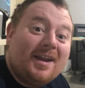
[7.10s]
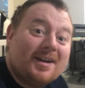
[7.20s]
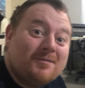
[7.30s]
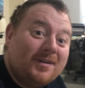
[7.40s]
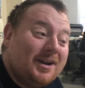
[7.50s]
to take
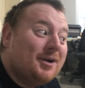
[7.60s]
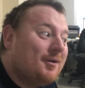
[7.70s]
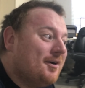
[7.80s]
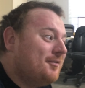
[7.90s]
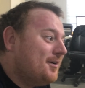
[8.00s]
a video
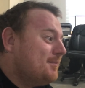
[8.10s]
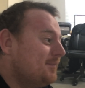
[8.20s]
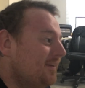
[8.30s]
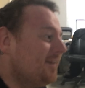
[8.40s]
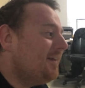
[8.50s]
of him.
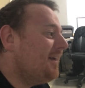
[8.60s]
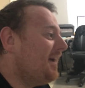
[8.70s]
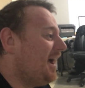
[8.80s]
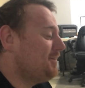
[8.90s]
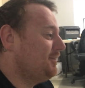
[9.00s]

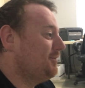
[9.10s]
Actually,